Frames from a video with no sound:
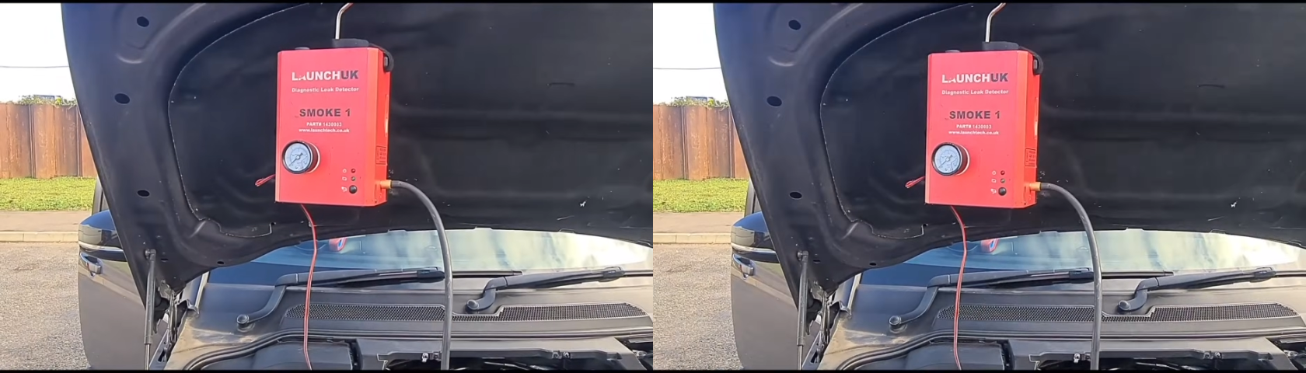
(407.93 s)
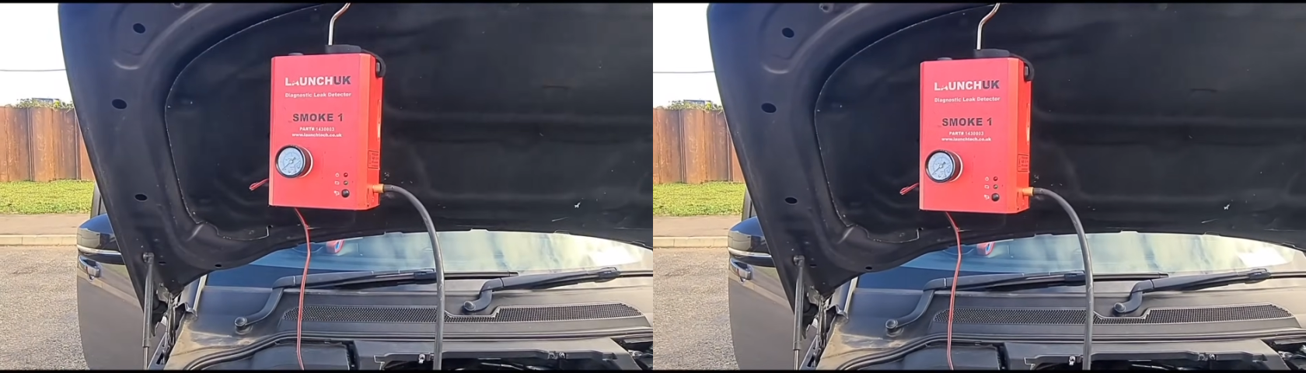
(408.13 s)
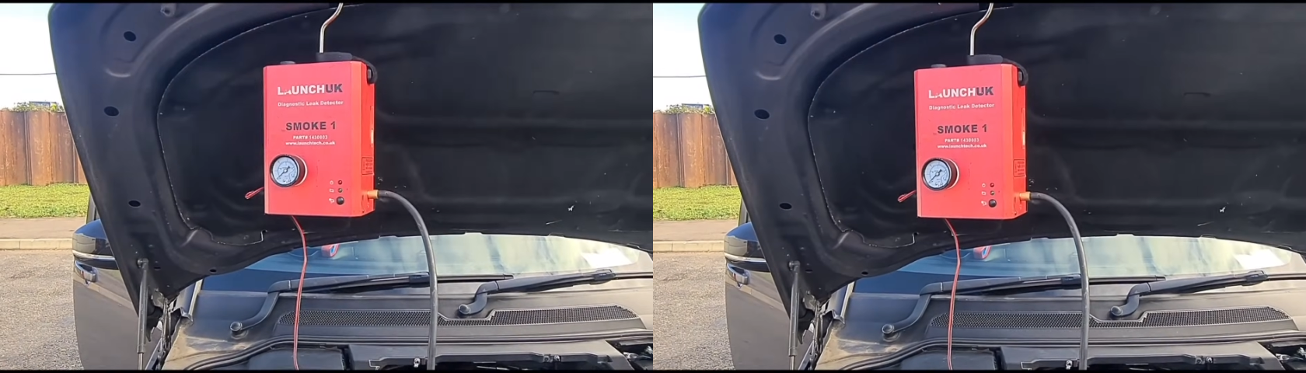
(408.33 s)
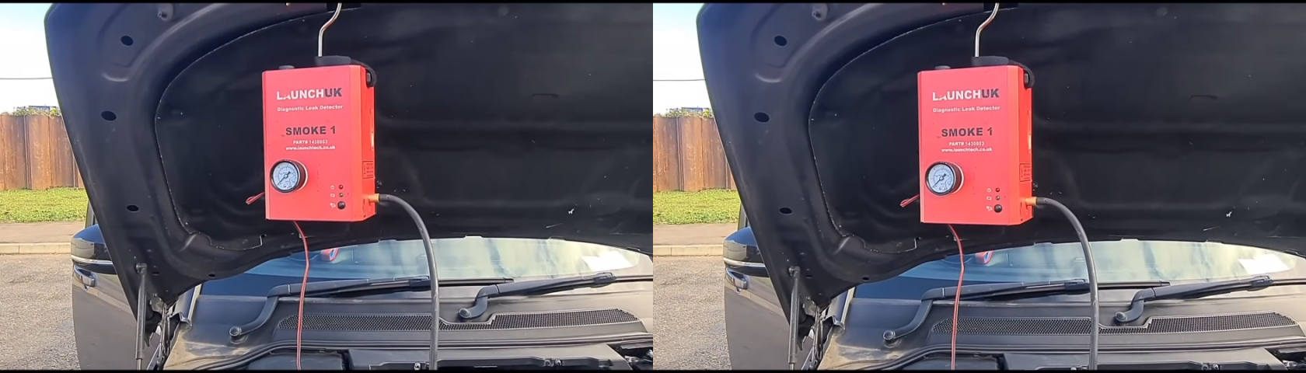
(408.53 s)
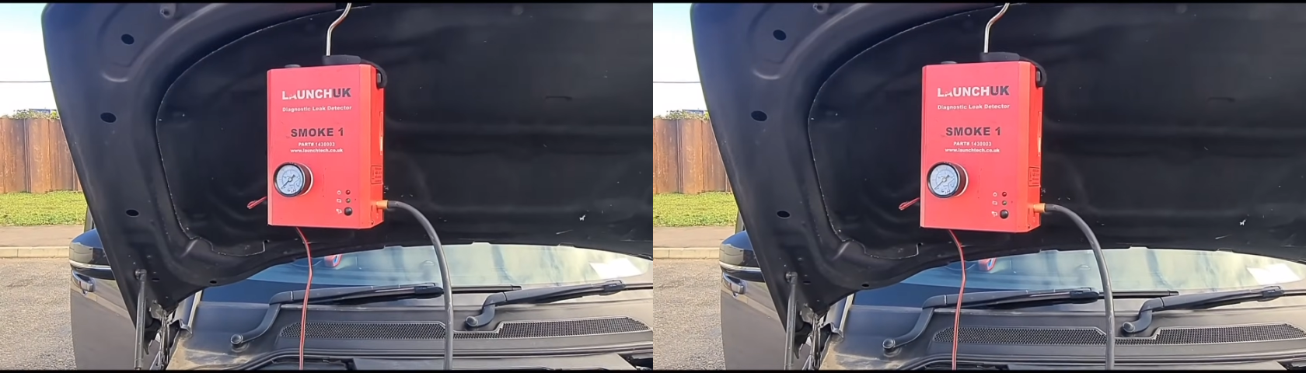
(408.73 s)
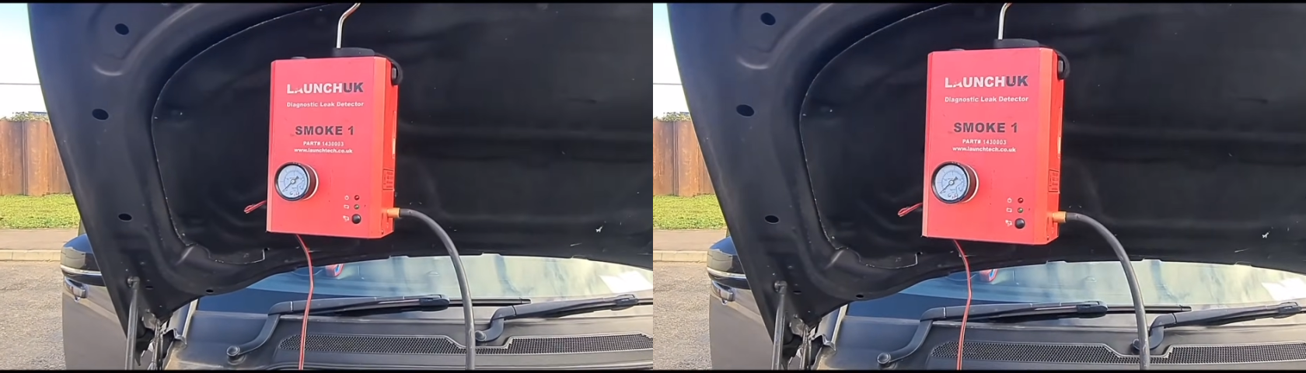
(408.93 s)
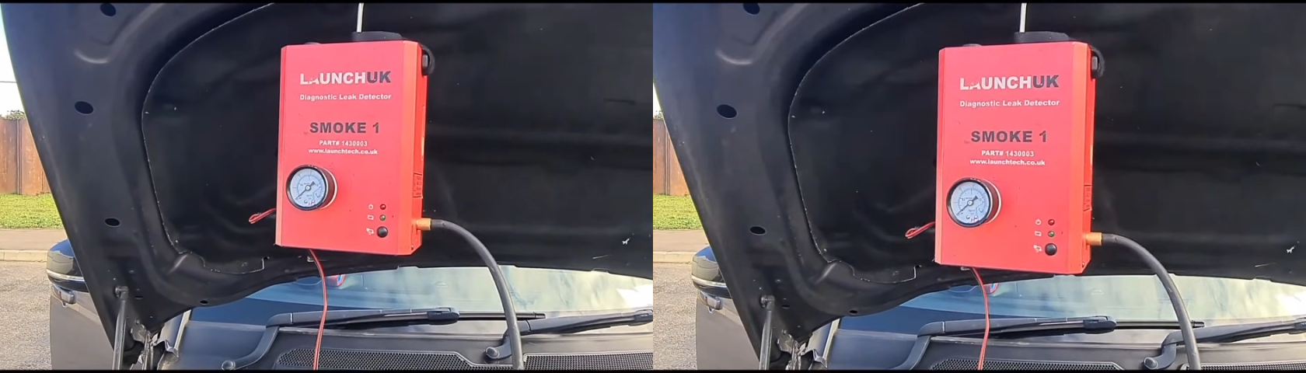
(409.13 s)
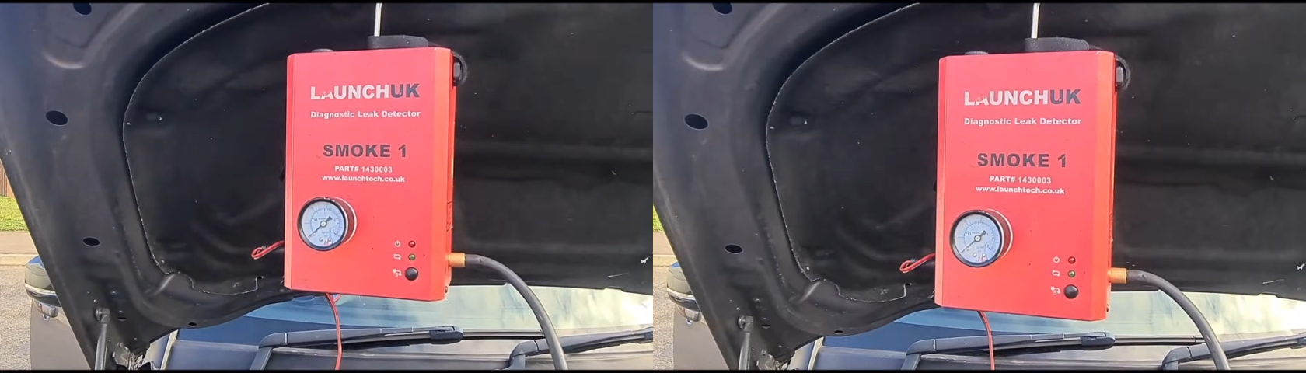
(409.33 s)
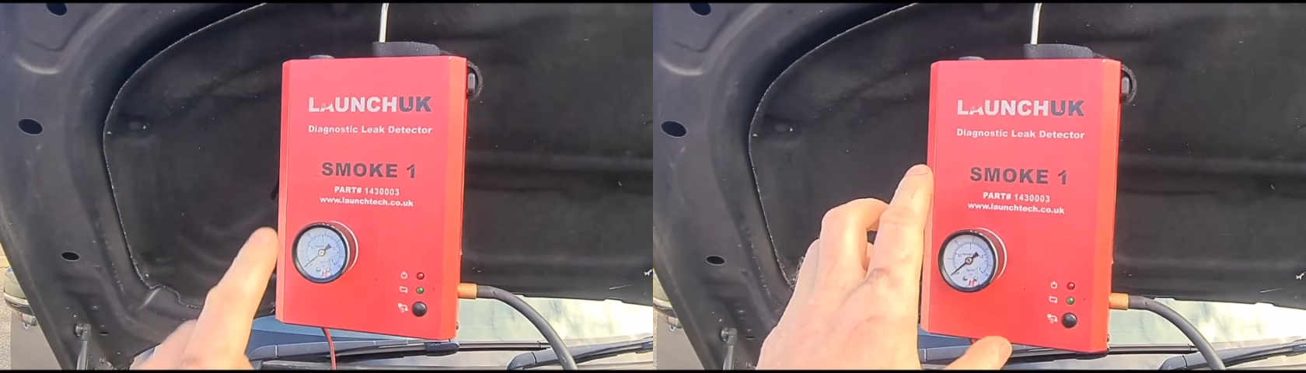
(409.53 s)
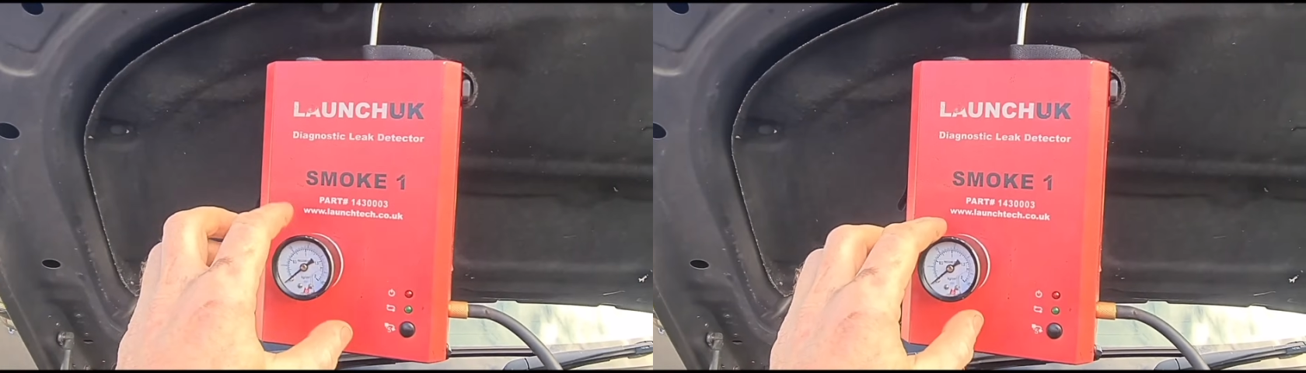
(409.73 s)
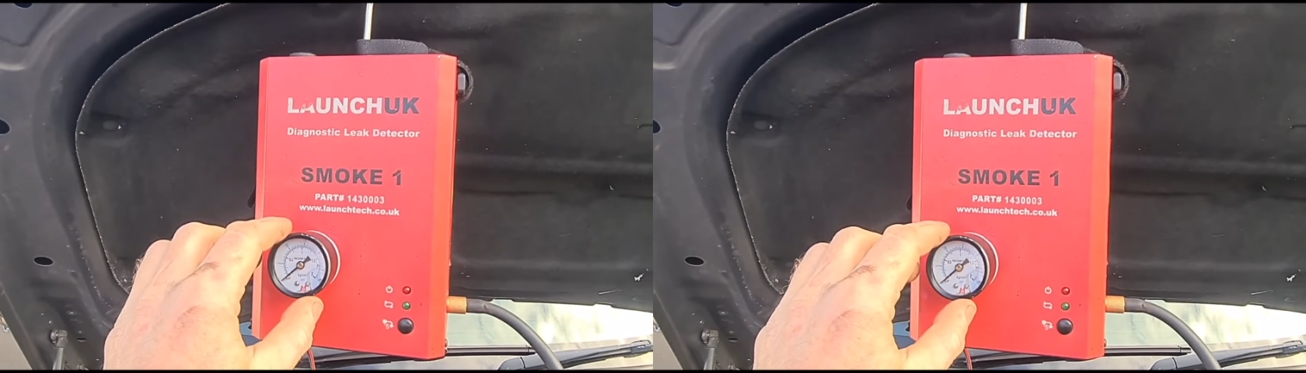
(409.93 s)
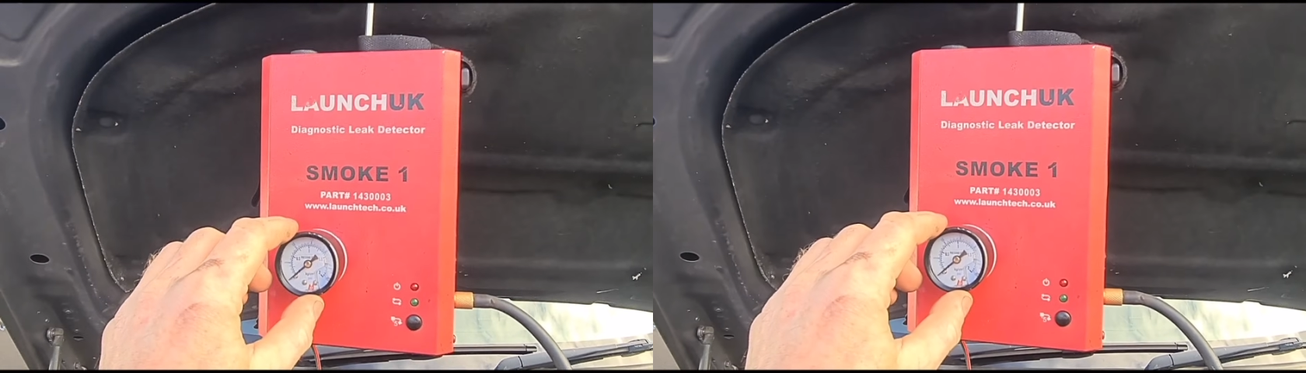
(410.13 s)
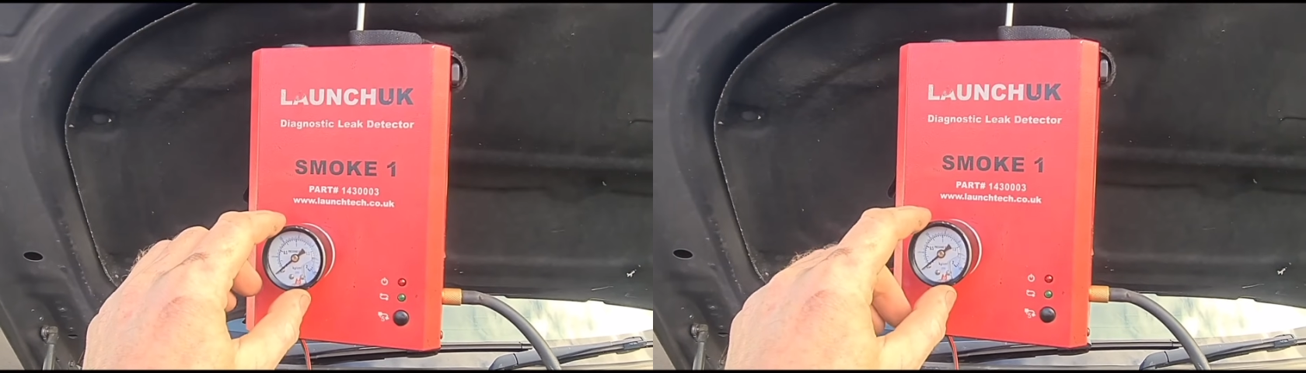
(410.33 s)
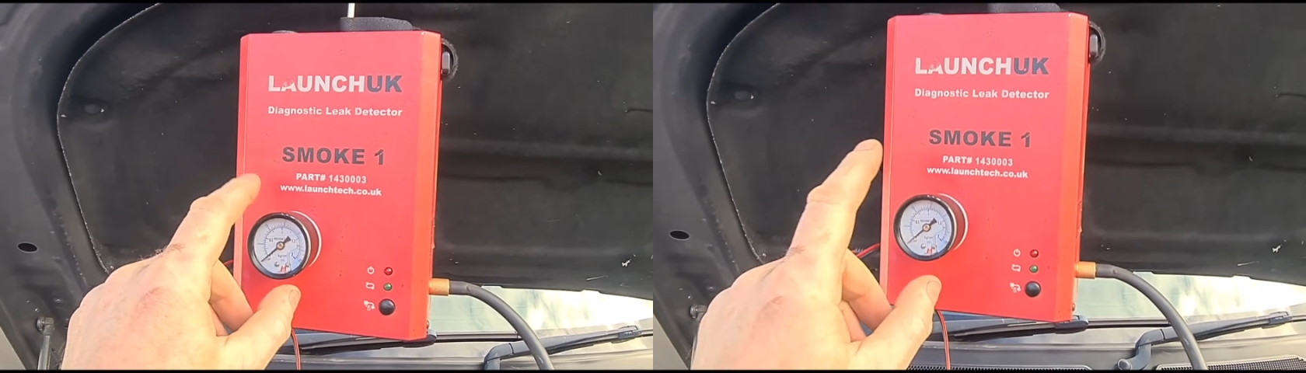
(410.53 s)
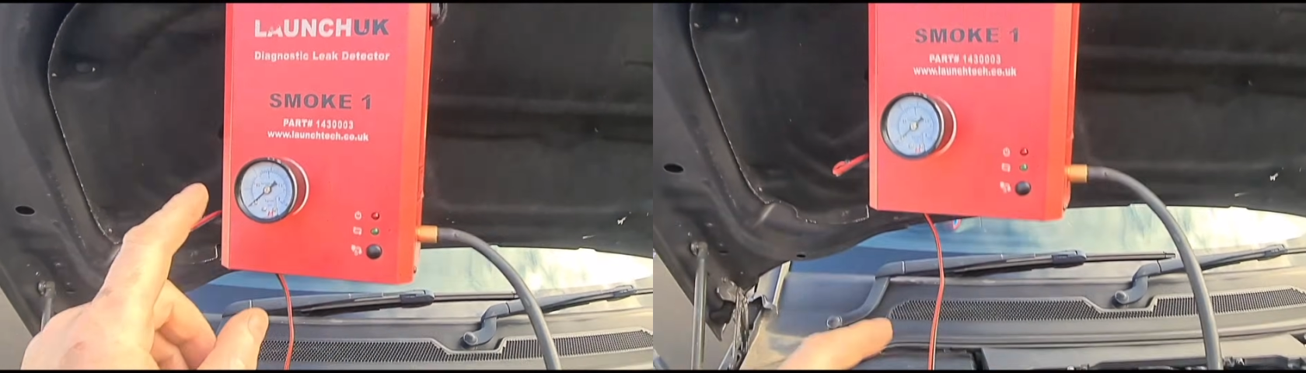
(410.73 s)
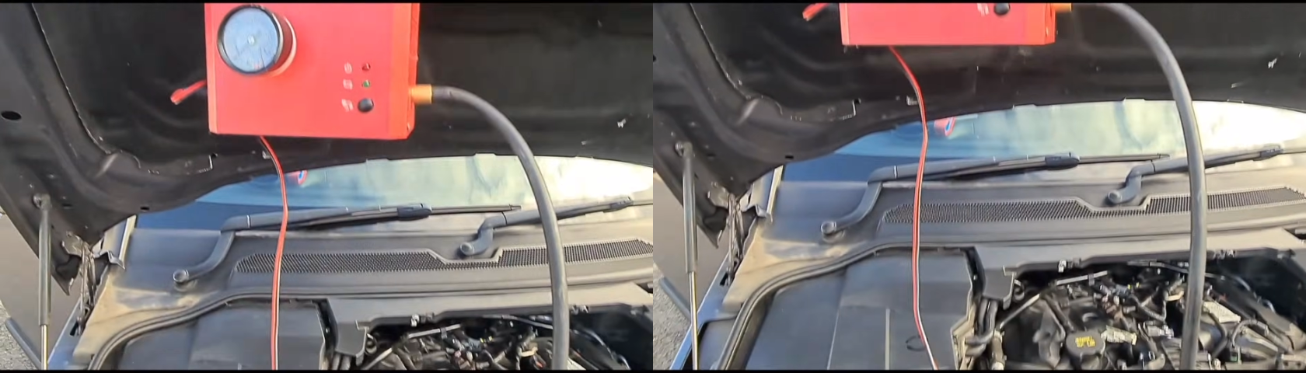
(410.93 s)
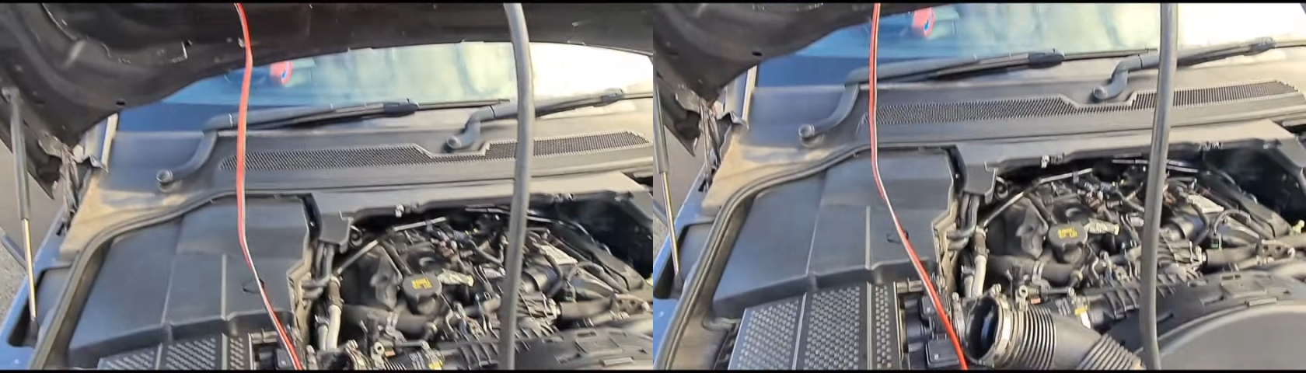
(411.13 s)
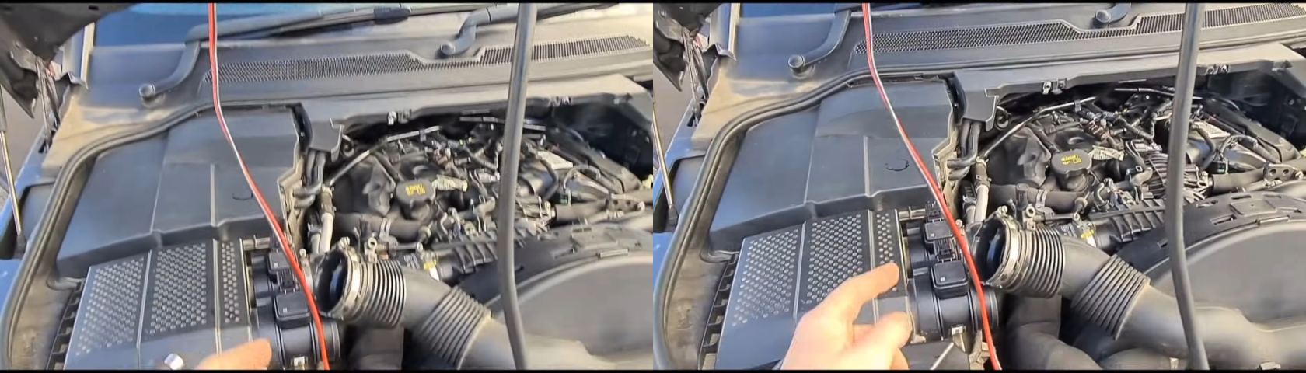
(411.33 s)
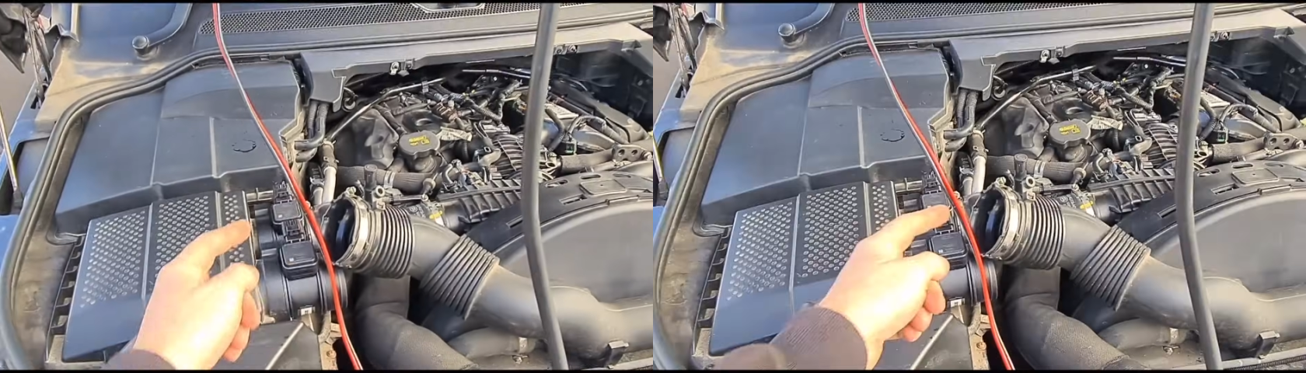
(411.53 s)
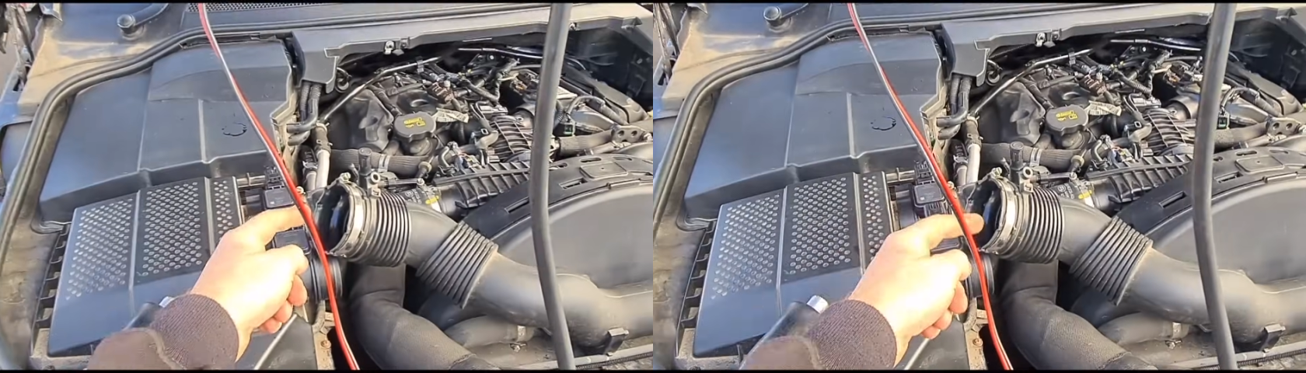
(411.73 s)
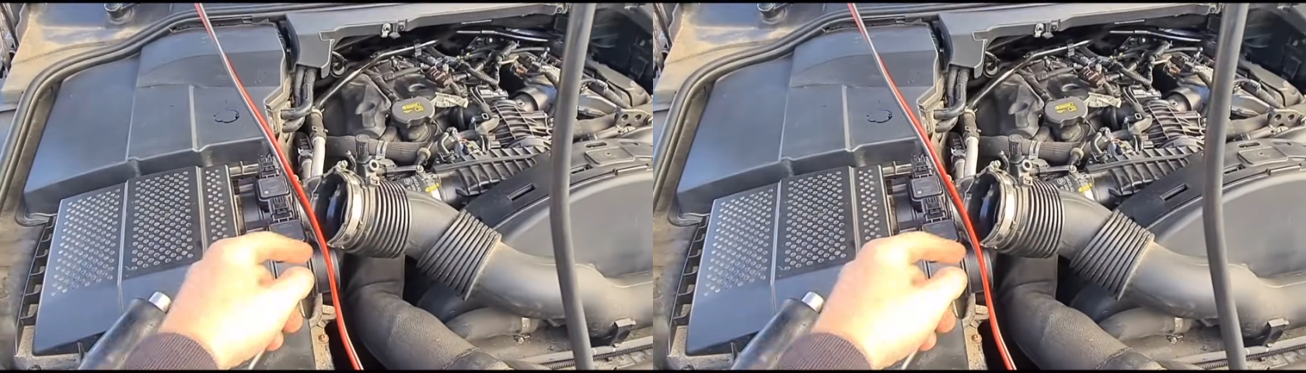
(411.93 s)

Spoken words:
Nobody's mouth can be seen.